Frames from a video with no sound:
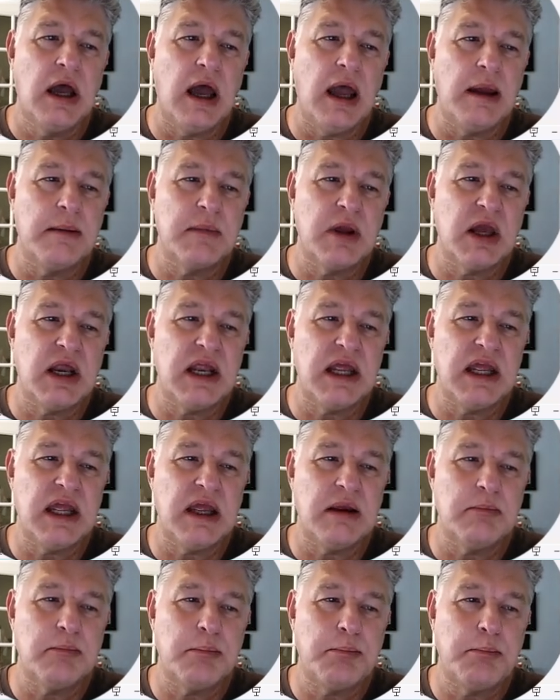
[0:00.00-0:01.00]
I'm going to
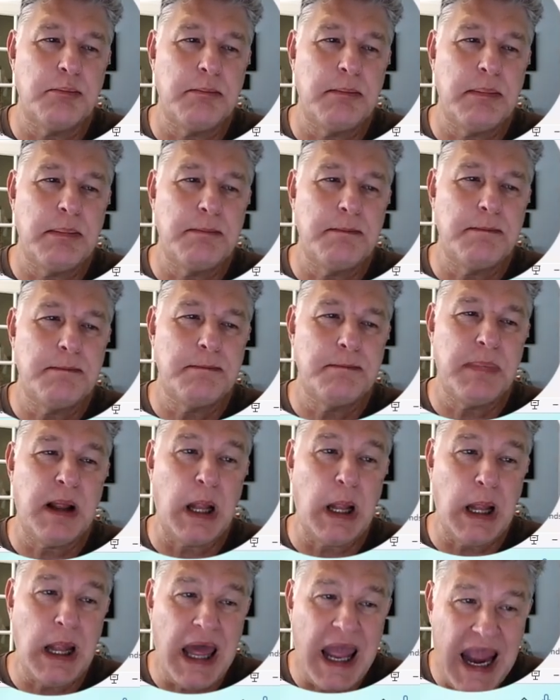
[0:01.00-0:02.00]
hit
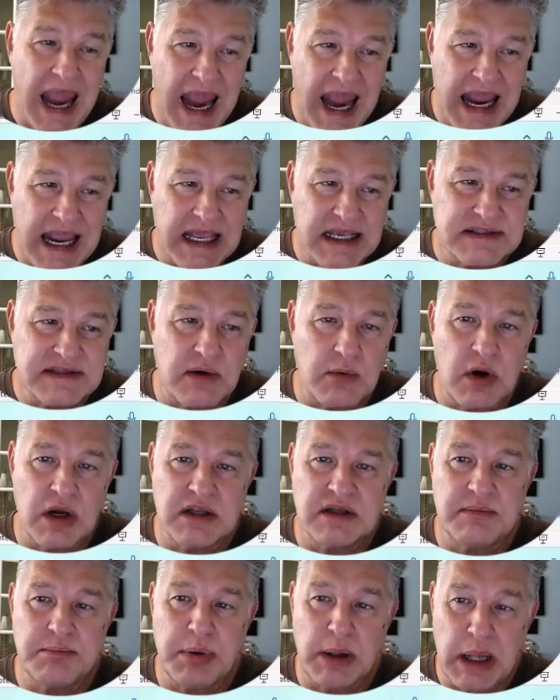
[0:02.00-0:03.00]
play because I want
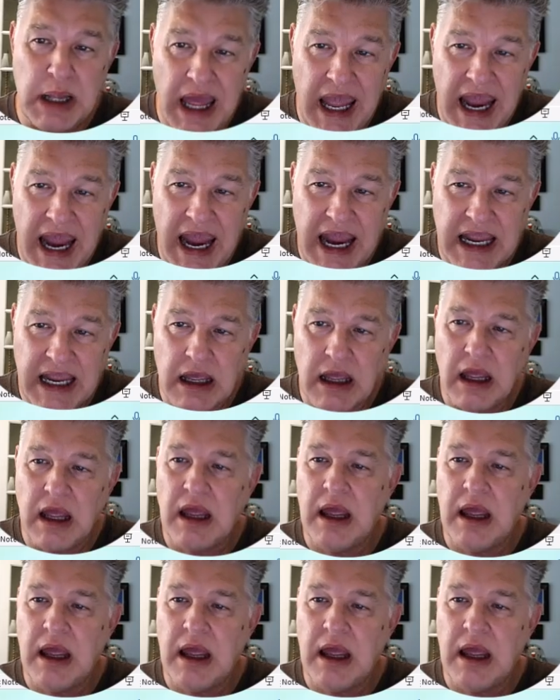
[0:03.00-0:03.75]
it to play,